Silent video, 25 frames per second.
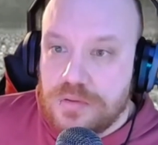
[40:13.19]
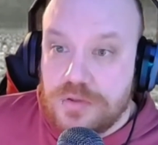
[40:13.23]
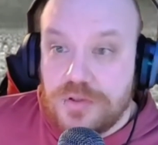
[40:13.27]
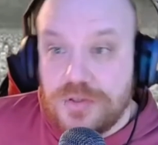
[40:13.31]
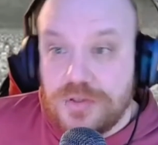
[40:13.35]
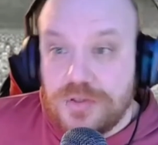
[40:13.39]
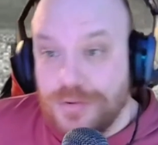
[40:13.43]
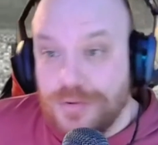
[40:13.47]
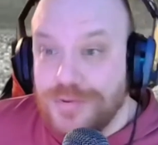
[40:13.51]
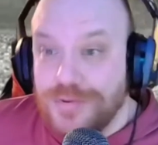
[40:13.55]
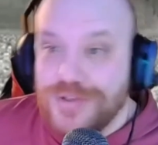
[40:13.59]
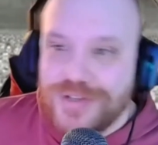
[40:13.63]

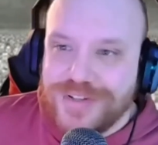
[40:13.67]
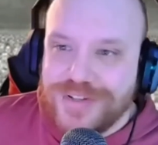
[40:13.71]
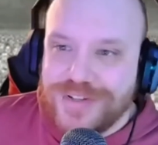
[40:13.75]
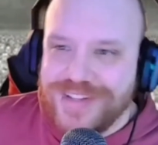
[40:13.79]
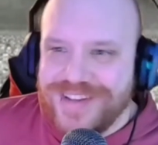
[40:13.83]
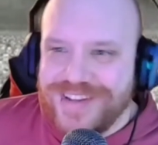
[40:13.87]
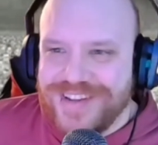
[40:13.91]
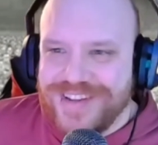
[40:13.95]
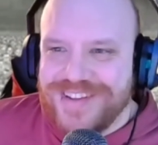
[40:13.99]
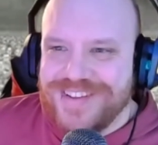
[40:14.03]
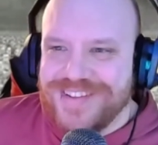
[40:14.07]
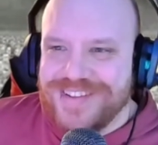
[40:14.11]

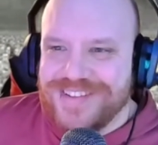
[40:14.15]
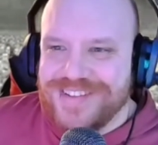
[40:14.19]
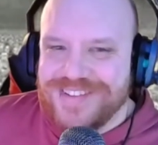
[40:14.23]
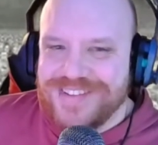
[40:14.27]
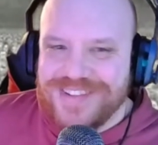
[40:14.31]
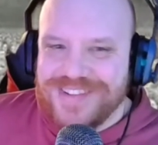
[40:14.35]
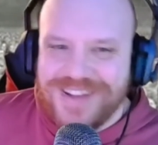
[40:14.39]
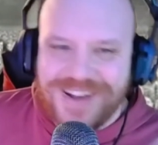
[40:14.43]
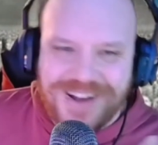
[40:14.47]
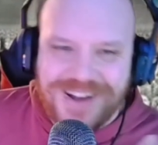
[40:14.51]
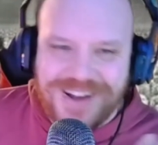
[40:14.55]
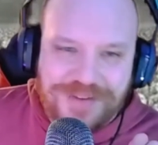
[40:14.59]
socially
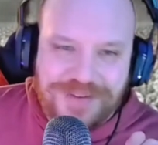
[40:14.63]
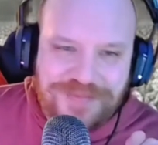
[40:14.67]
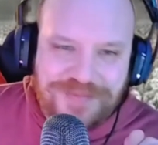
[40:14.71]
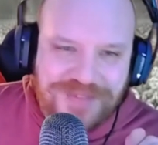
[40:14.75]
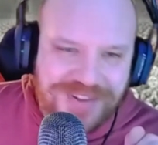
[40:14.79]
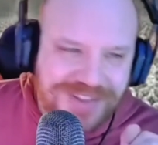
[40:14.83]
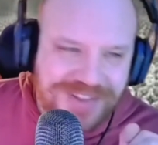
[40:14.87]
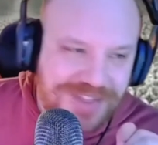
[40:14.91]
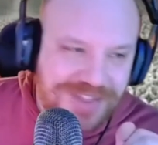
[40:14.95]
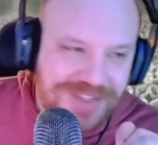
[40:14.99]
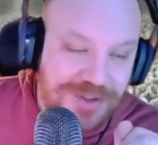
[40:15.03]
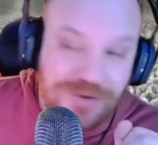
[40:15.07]

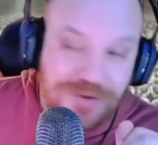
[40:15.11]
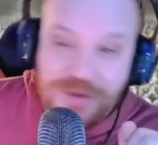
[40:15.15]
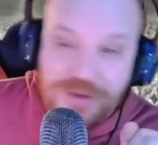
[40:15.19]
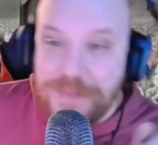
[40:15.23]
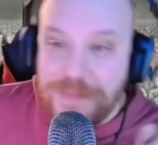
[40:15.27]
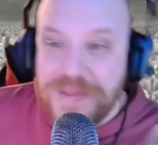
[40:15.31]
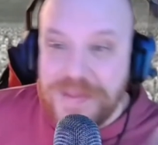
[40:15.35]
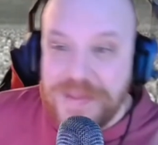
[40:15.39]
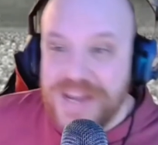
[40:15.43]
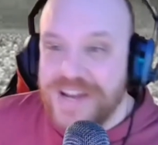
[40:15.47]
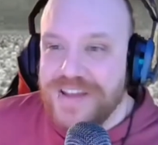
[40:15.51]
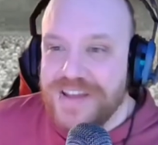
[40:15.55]
through the
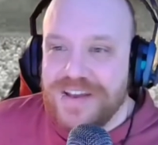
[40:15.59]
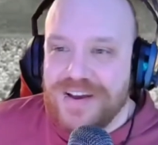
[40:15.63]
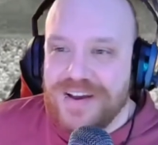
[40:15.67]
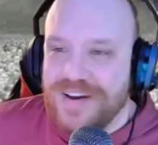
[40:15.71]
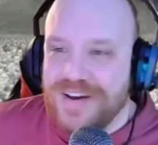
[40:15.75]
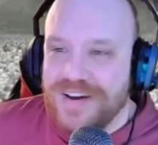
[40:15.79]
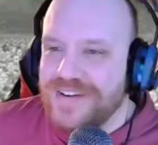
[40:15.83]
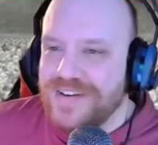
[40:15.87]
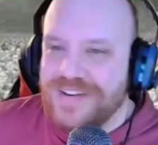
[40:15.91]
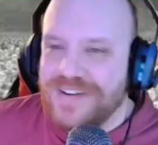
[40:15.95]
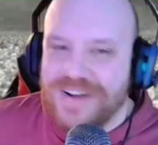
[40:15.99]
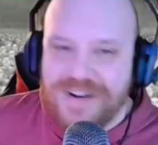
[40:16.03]

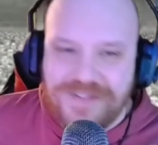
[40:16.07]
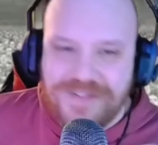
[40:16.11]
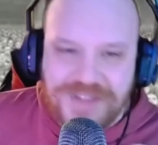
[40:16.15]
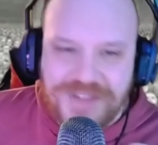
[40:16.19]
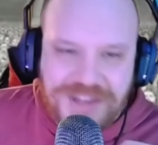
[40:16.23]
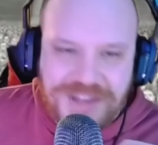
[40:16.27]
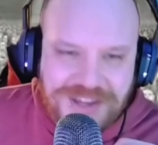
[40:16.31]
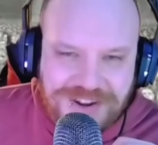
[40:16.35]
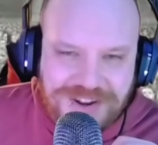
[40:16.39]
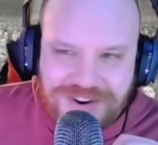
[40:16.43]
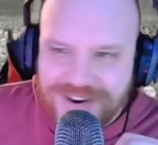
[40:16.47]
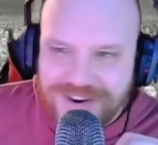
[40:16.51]
media of
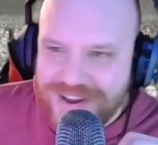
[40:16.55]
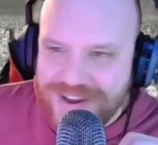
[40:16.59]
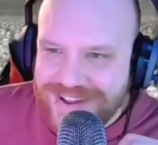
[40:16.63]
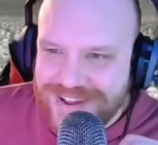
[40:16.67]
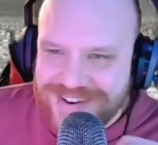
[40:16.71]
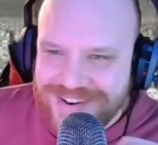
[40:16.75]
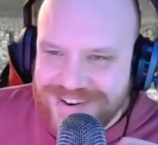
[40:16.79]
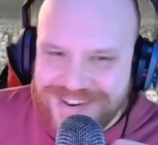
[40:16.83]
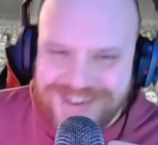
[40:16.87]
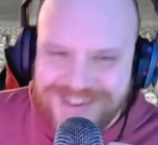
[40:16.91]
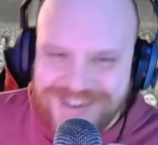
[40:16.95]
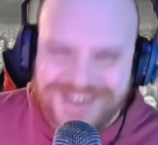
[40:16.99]
the
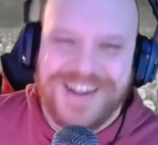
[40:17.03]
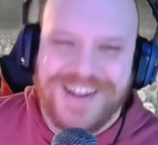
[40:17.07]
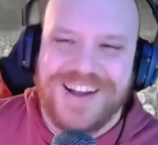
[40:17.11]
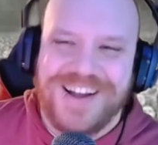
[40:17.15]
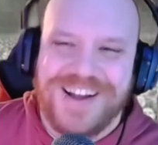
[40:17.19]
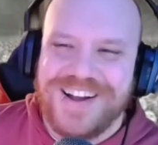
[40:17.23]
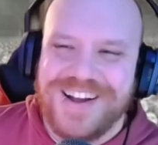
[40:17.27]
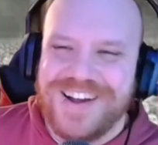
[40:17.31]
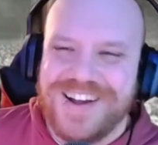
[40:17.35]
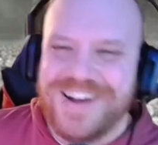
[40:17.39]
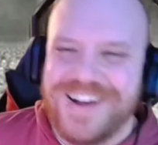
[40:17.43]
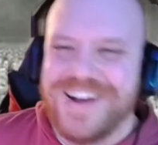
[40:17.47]
internet.
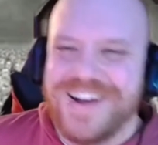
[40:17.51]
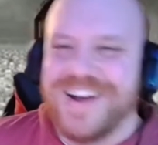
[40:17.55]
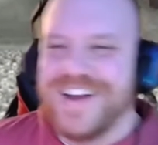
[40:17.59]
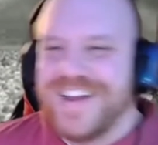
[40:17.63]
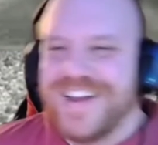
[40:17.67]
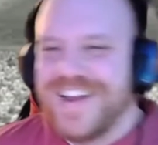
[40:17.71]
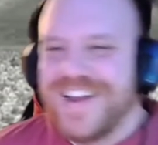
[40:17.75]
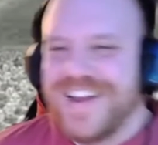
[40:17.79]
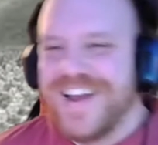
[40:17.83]
But